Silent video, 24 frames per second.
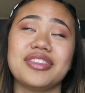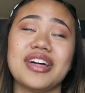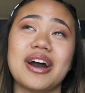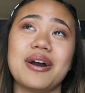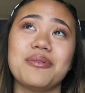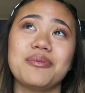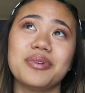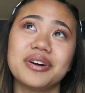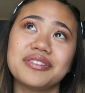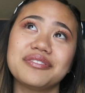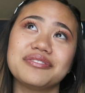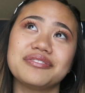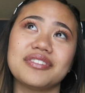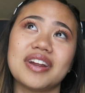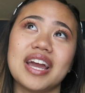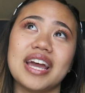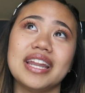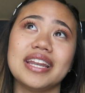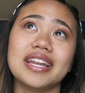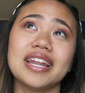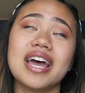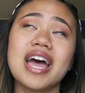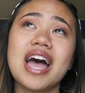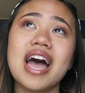that one
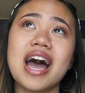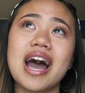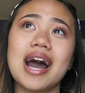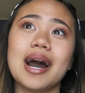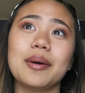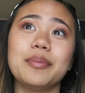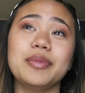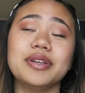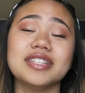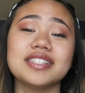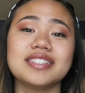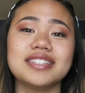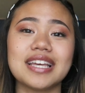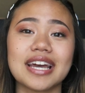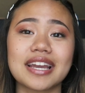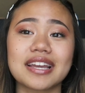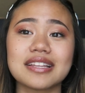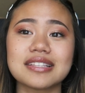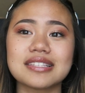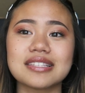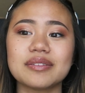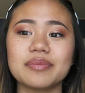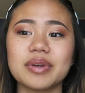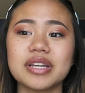friend happened
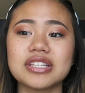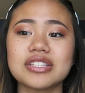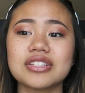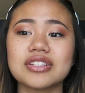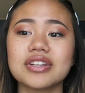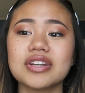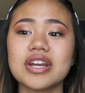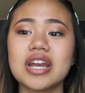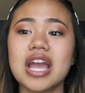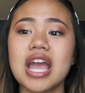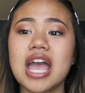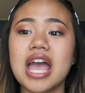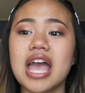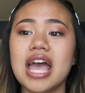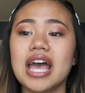second semester